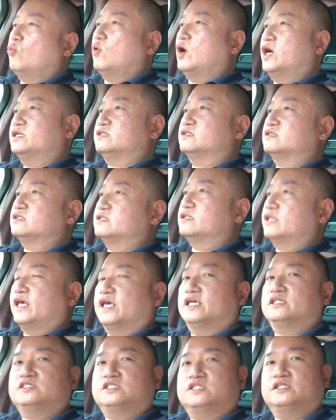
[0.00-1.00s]
what the
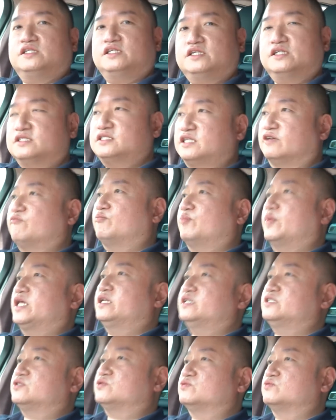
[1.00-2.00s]
engineers have
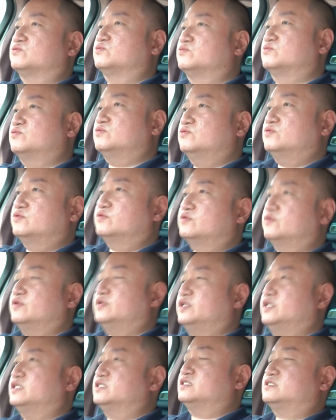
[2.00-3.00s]
managed to do
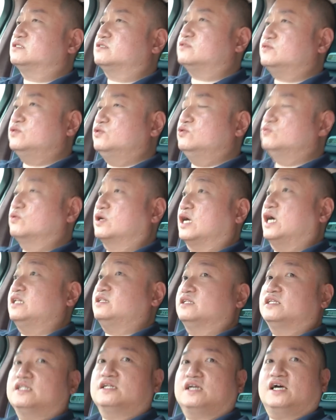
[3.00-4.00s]
is, you
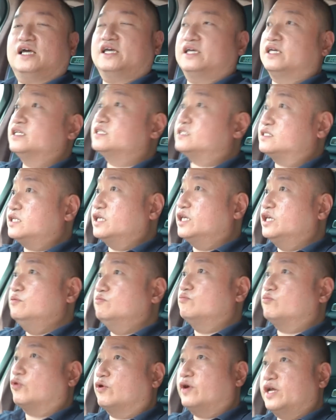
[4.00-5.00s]
can't deny it's
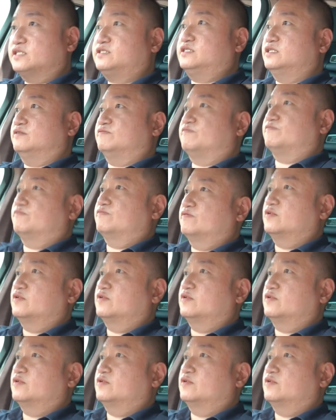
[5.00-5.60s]
impressive